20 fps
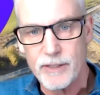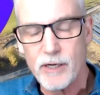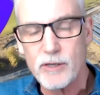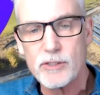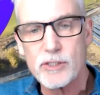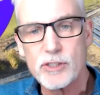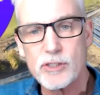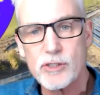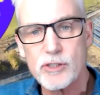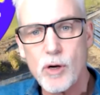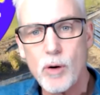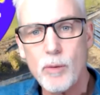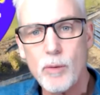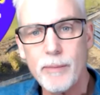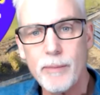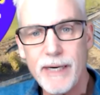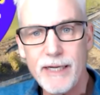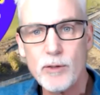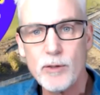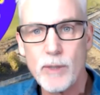There's so
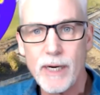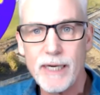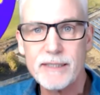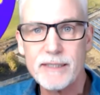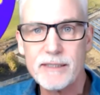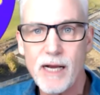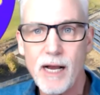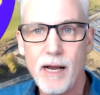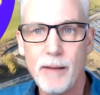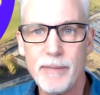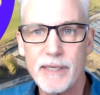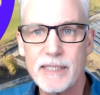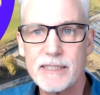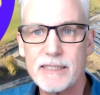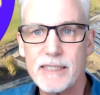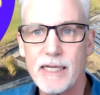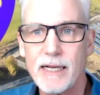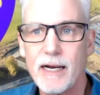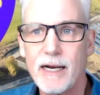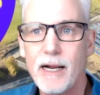many great
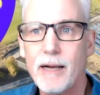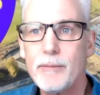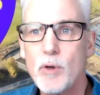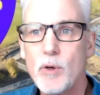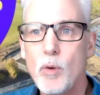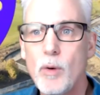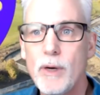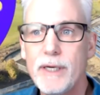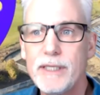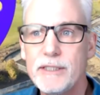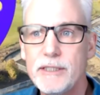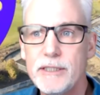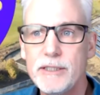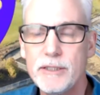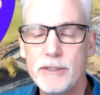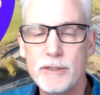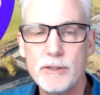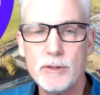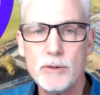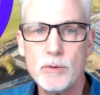topics, and I'm going
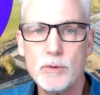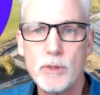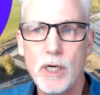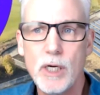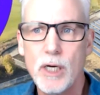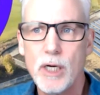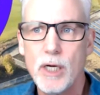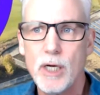to